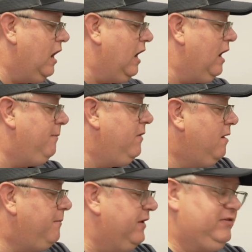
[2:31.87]

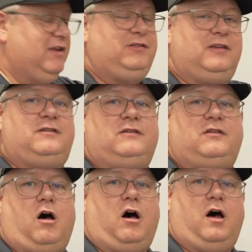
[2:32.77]
But since this
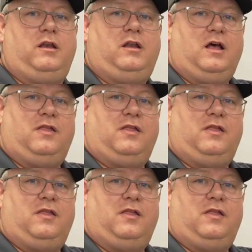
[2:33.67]
is on